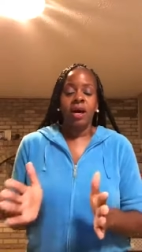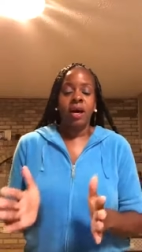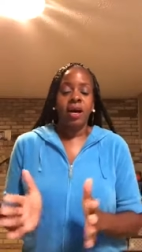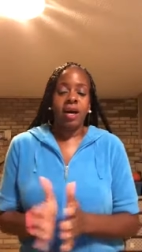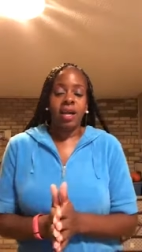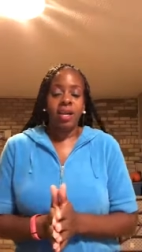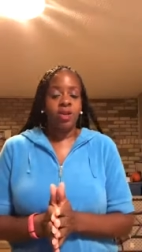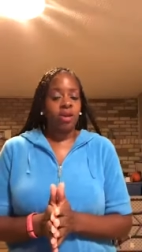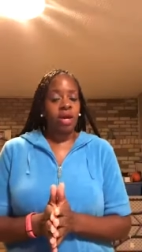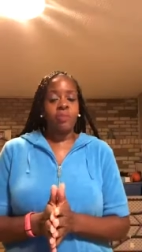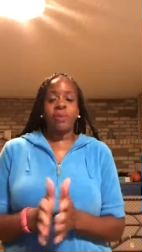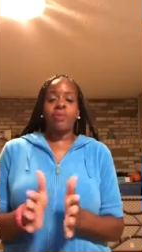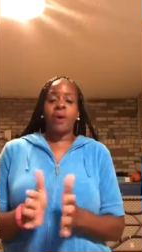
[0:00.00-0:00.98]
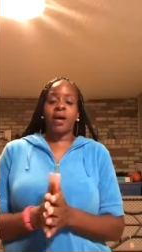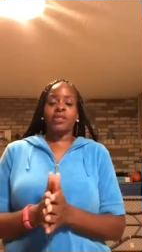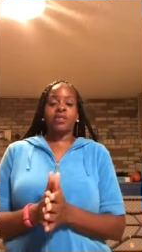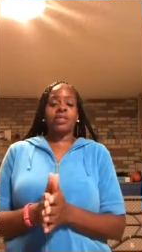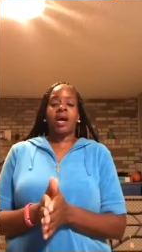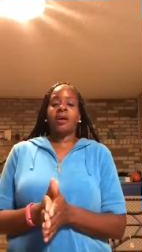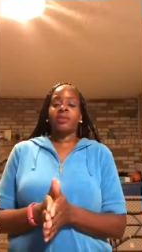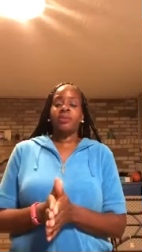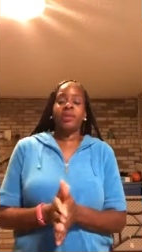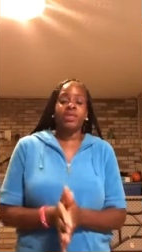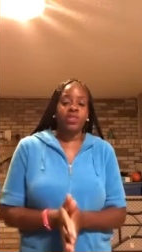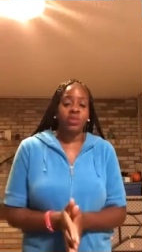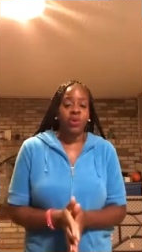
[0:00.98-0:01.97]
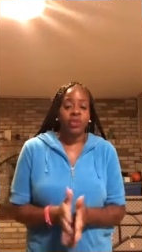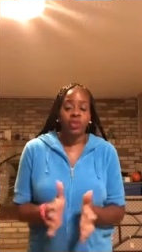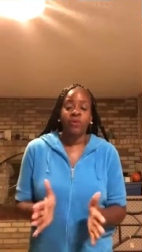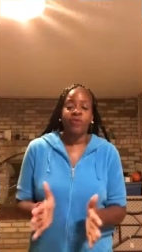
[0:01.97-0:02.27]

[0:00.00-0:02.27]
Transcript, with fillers: Uh, look up Apostle Tonya Mitchell and you